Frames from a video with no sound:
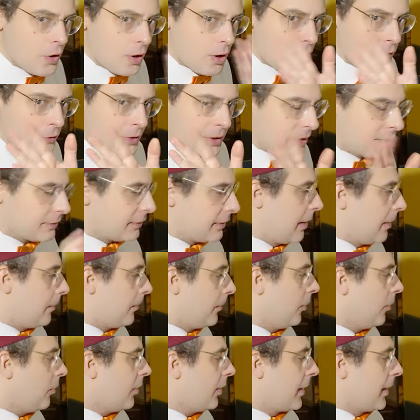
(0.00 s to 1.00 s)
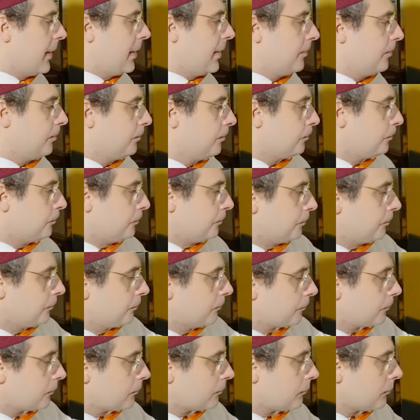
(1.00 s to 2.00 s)
For example, okay,
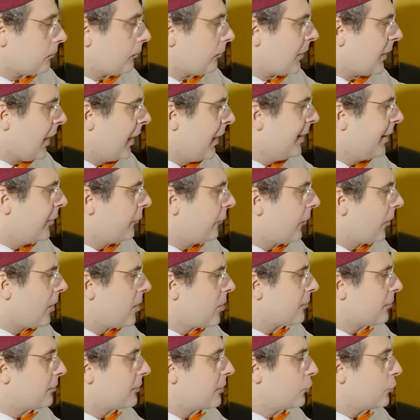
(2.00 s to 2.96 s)
here follows